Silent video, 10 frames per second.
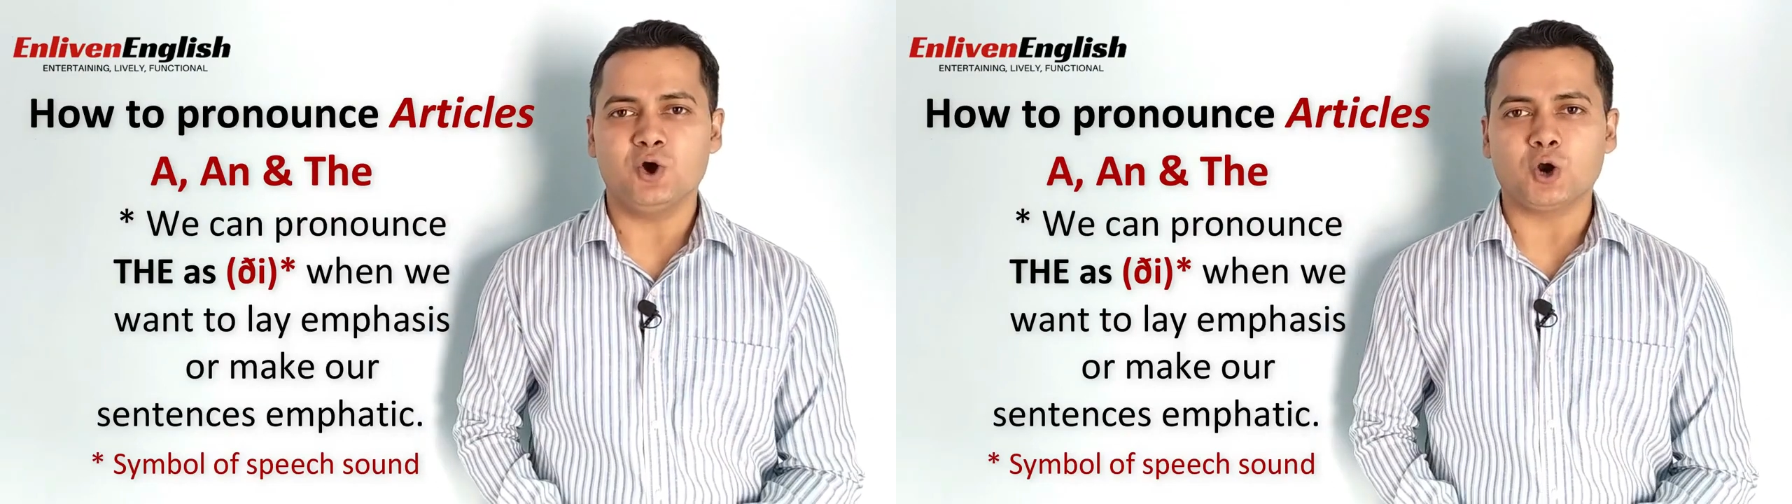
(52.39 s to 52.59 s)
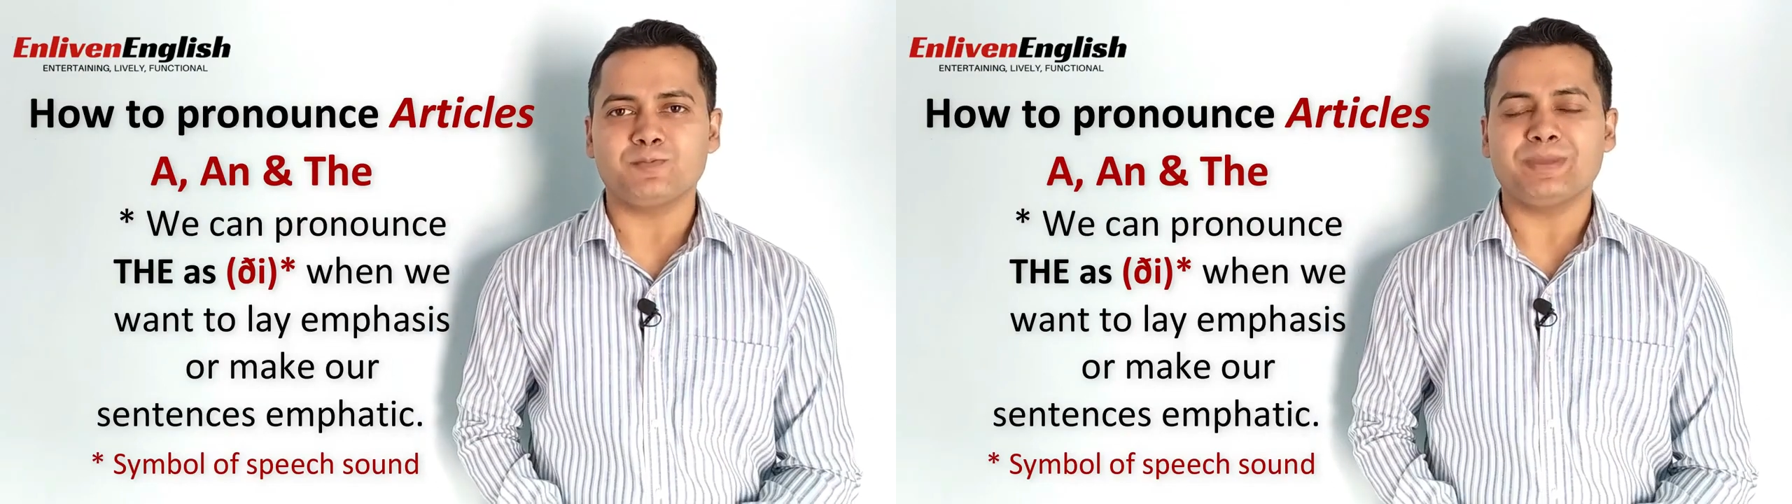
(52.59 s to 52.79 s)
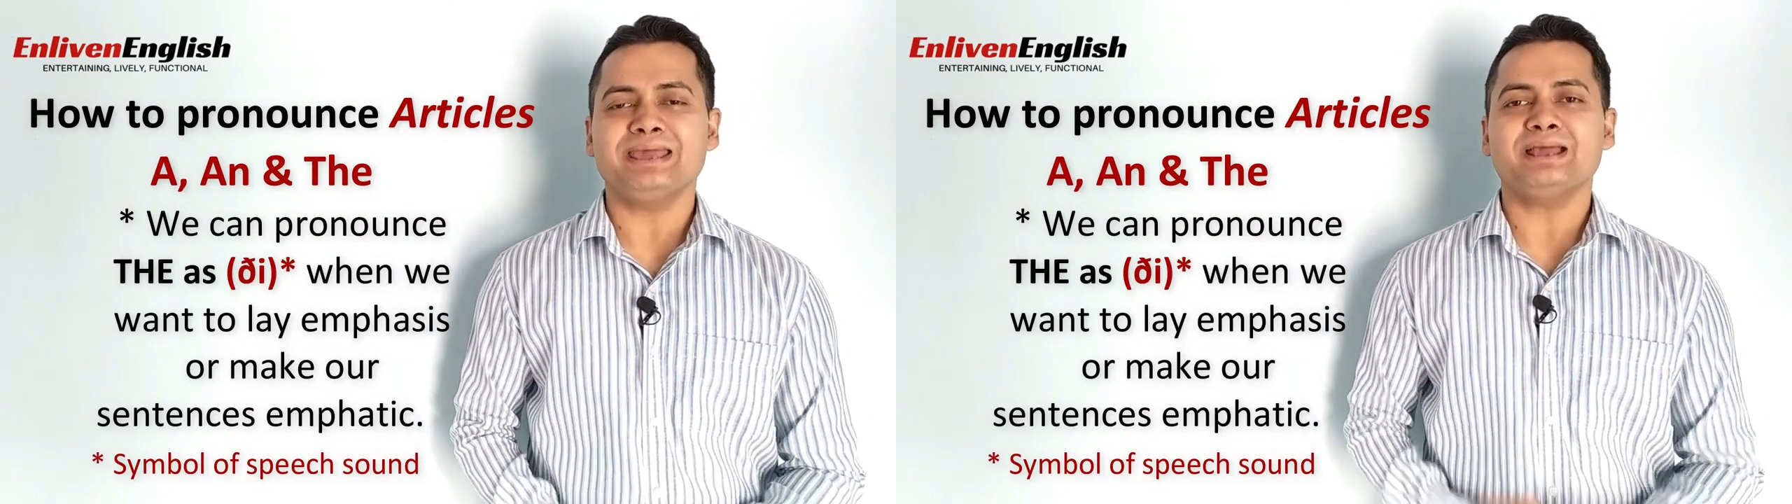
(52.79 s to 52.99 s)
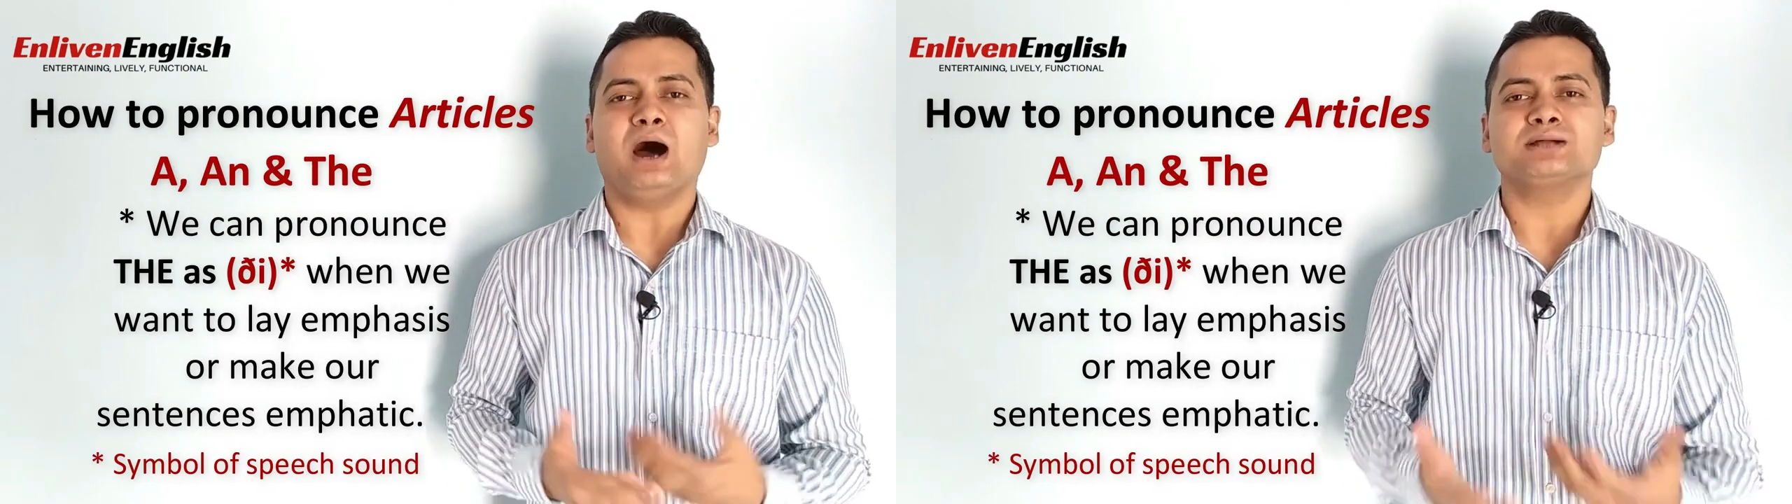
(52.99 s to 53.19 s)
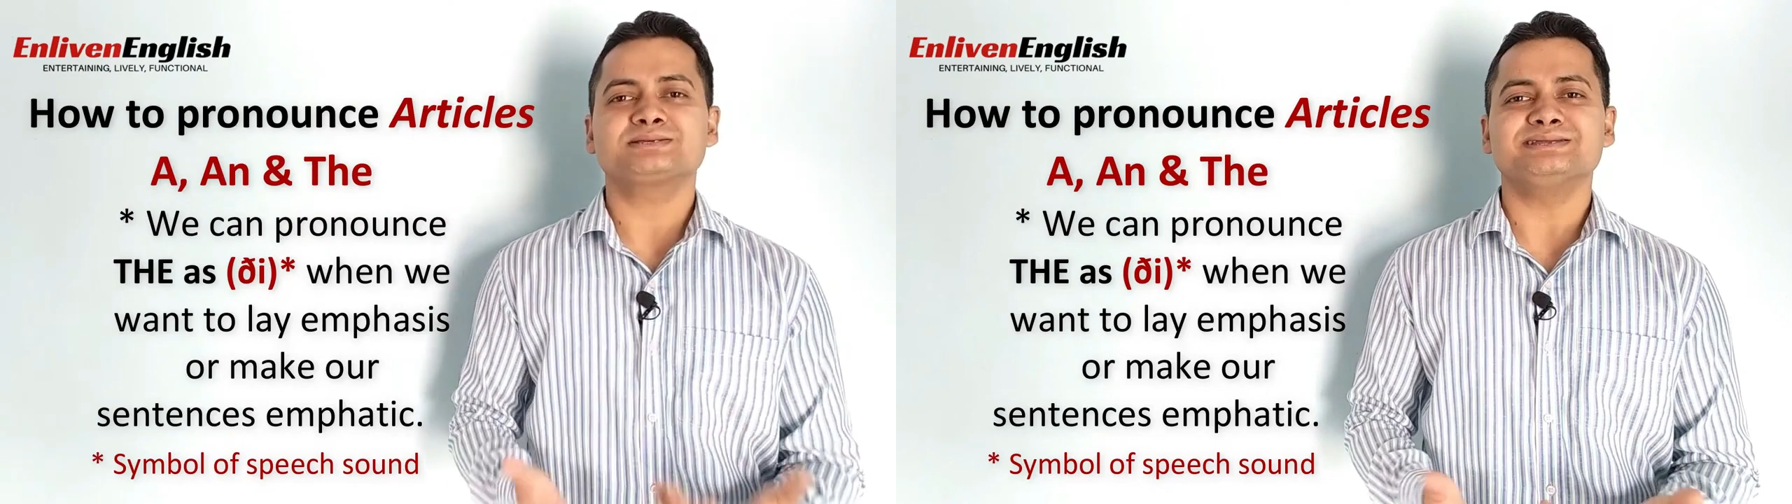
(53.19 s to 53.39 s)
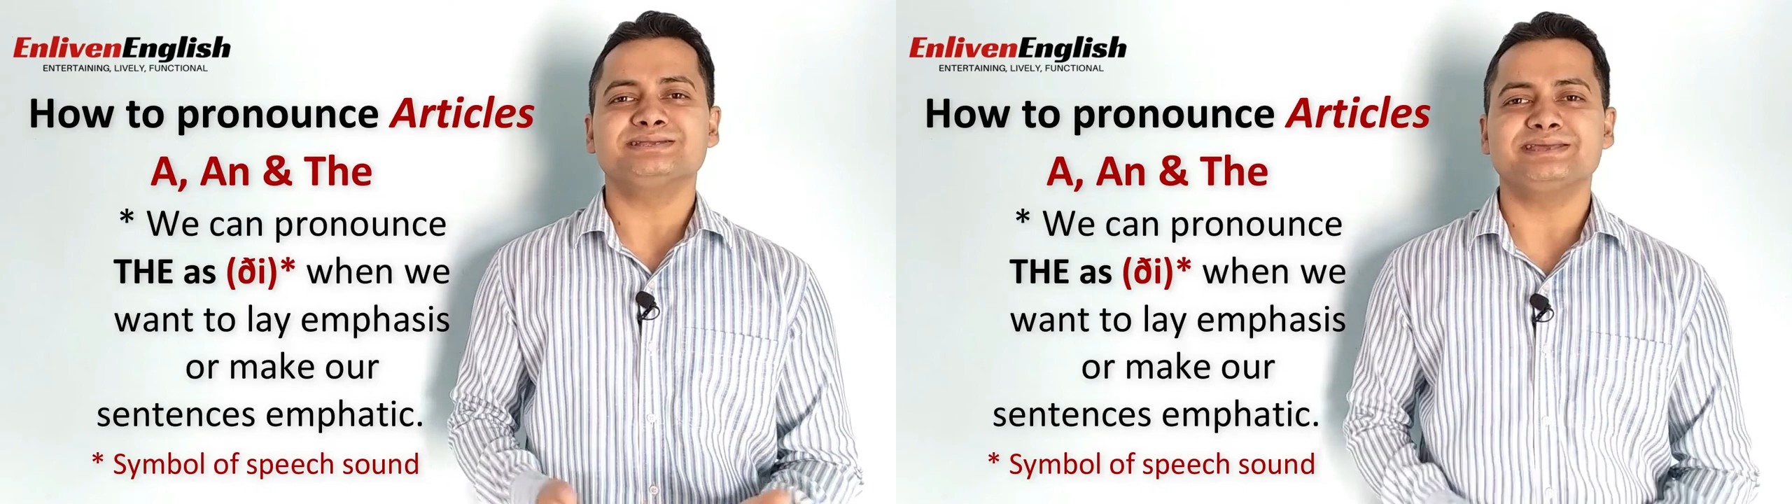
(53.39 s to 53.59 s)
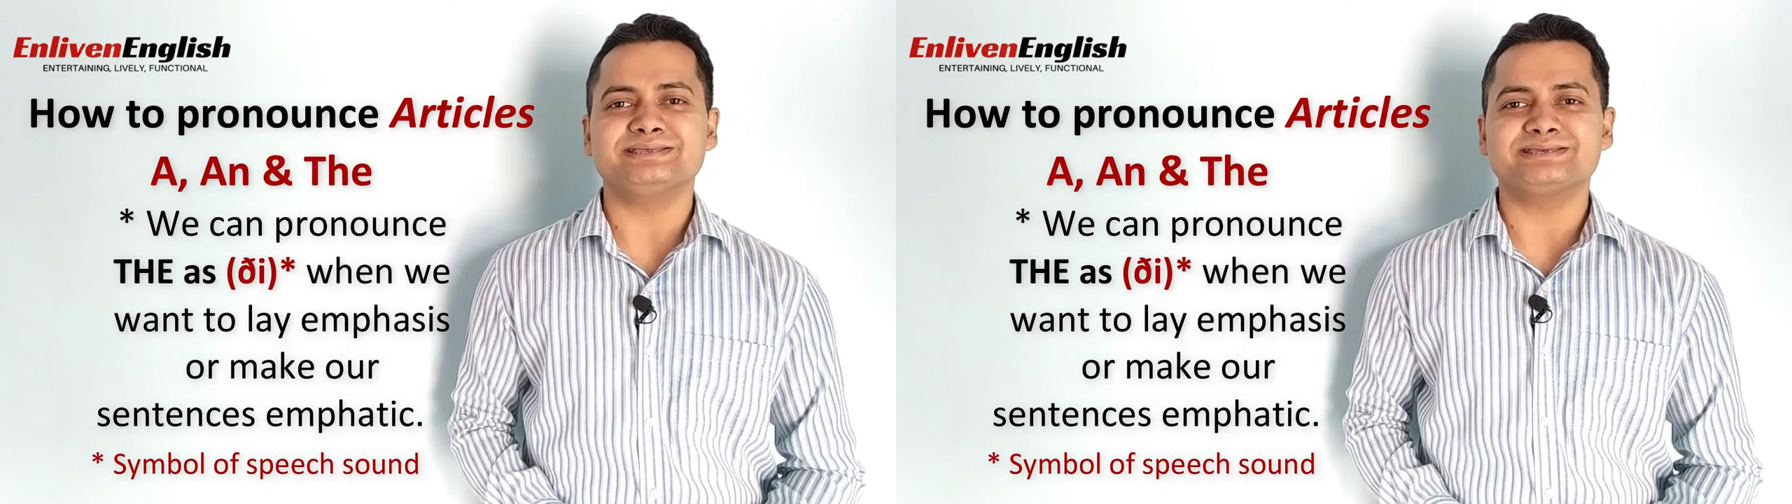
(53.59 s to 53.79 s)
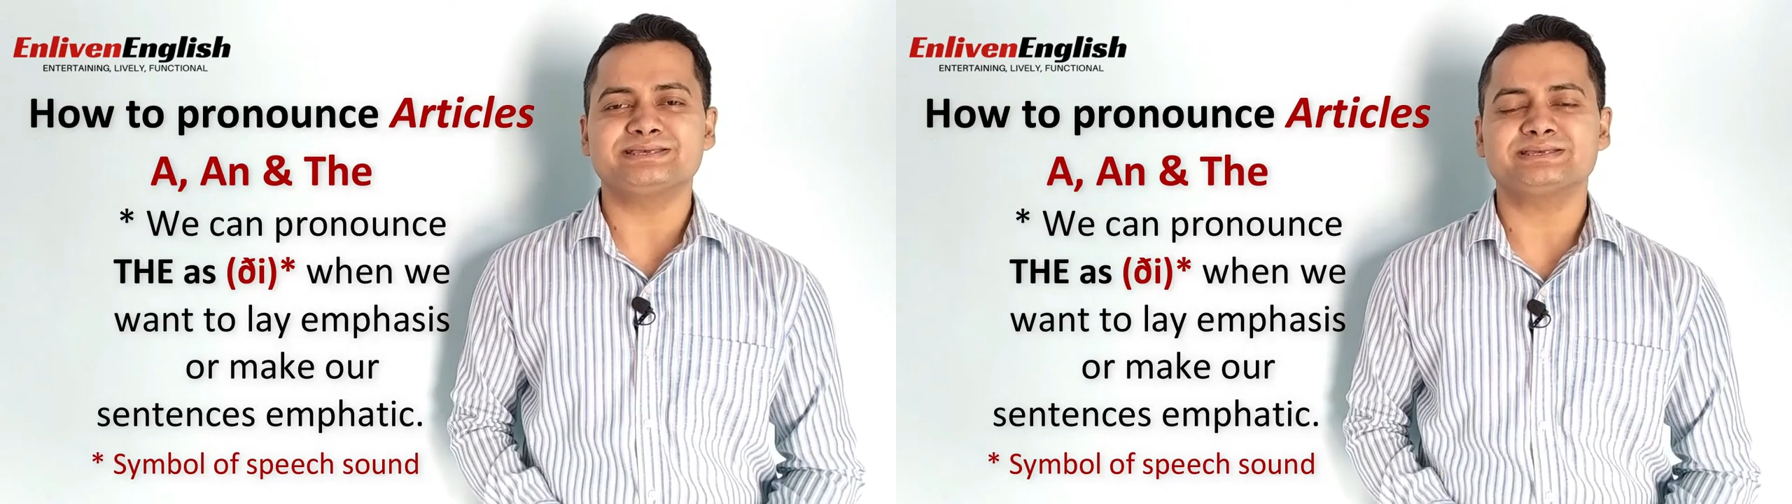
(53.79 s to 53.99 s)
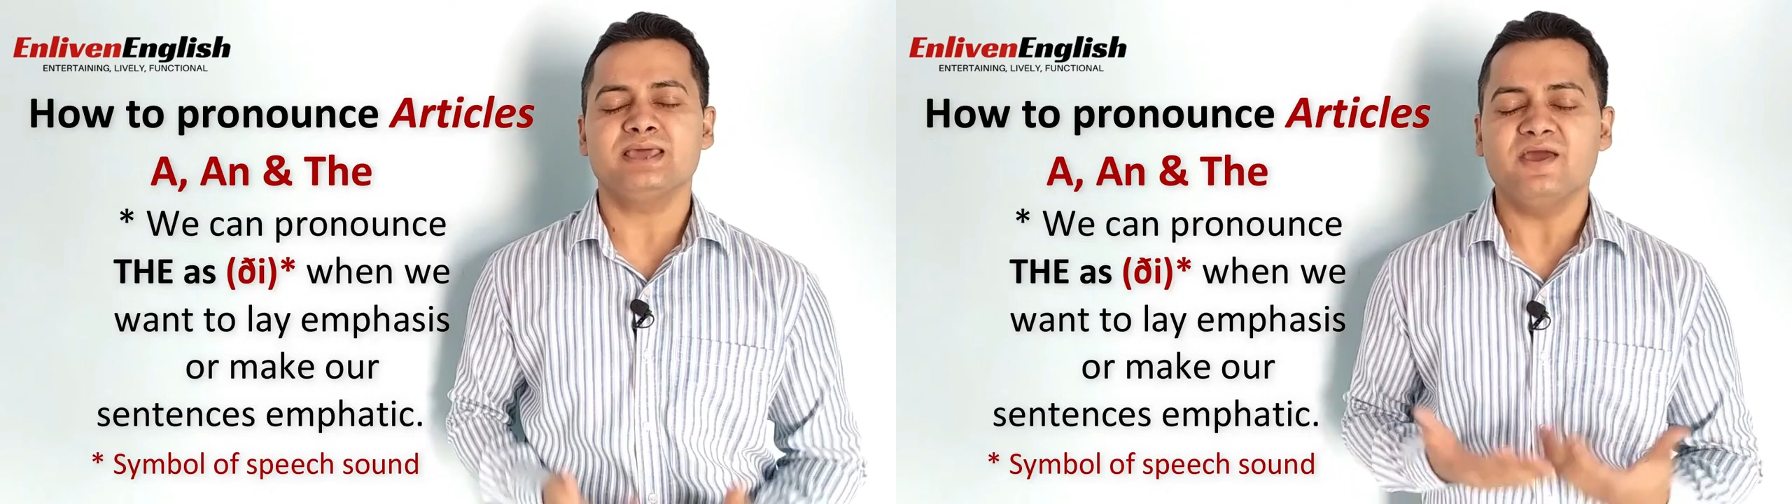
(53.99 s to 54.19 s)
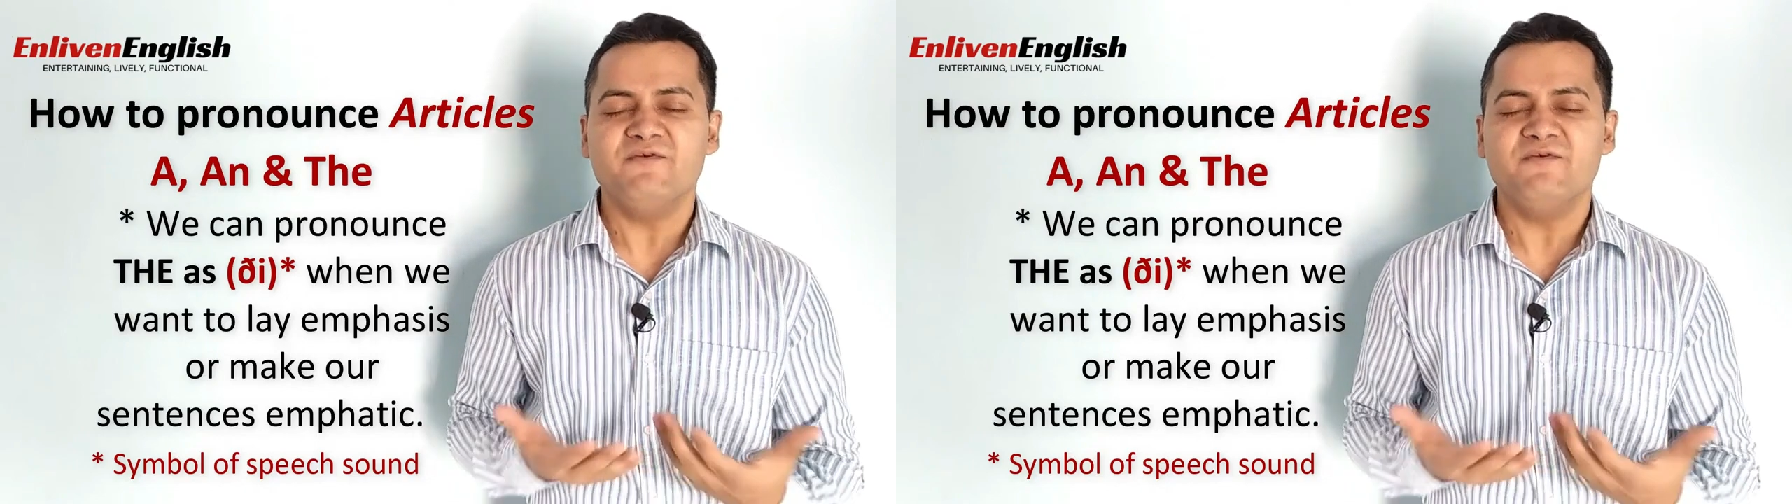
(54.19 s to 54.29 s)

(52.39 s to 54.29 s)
or make our sentences